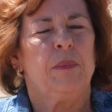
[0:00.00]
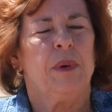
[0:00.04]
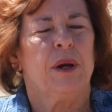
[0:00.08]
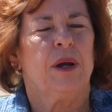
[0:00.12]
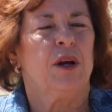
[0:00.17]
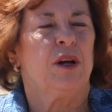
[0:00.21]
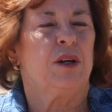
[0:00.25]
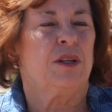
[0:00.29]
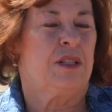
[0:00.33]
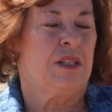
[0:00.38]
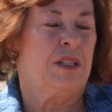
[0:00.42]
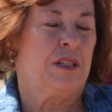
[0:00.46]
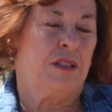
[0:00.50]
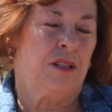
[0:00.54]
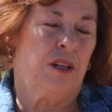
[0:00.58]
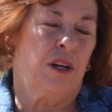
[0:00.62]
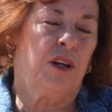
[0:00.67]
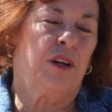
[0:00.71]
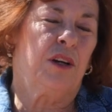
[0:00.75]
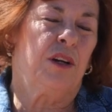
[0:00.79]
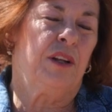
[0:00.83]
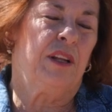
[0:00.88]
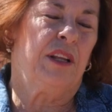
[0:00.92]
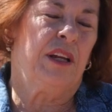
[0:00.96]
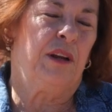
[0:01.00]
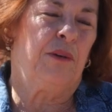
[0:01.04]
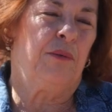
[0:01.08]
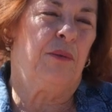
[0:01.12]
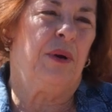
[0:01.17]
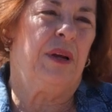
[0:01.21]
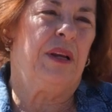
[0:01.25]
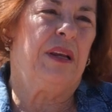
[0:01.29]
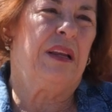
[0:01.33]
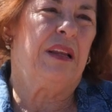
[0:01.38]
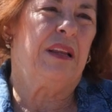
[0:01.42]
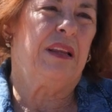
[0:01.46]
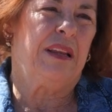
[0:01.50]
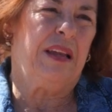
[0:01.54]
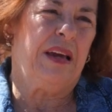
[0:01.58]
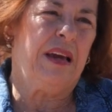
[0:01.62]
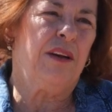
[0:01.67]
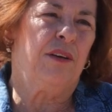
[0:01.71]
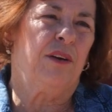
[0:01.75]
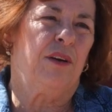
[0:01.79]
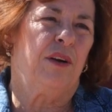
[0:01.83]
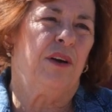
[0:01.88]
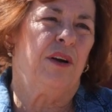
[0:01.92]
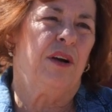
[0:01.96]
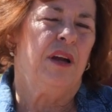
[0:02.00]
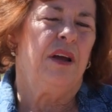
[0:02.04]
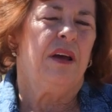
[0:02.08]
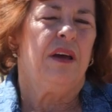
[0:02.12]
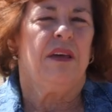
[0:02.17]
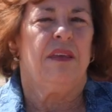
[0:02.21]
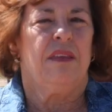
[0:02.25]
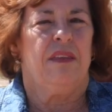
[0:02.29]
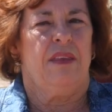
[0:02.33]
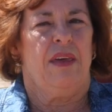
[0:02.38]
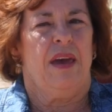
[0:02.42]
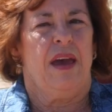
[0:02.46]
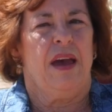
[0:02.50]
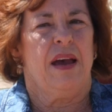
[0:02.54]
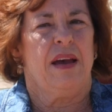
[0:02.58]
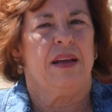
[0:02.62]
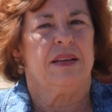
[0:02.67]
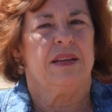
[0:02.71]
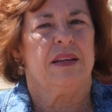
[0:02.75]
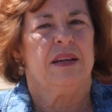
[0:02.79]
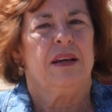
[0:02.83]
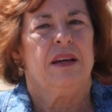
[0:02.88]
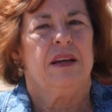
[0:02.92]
because his uncle had written a letter that